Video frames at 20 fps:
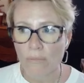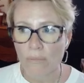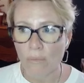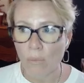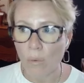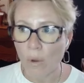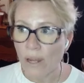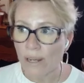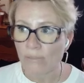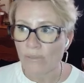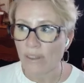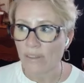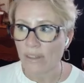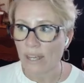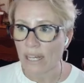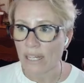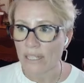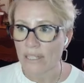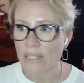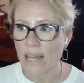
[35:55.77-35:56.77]
one of the
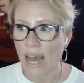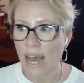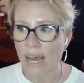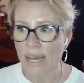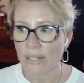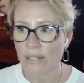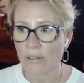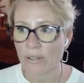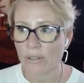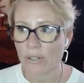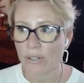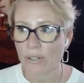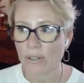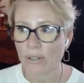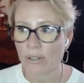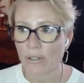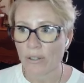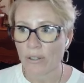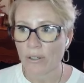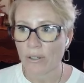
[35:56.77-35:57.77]
things that
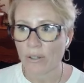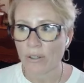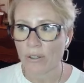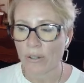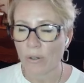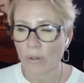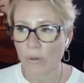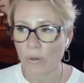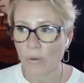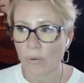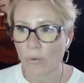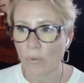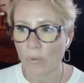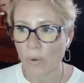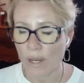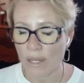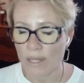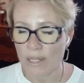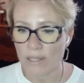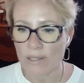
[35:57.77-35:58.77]

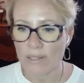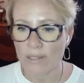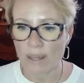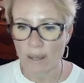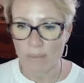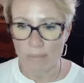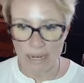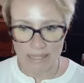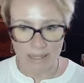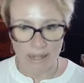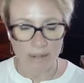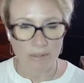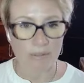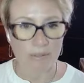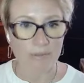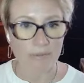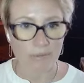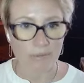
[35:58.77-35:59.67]
was amazing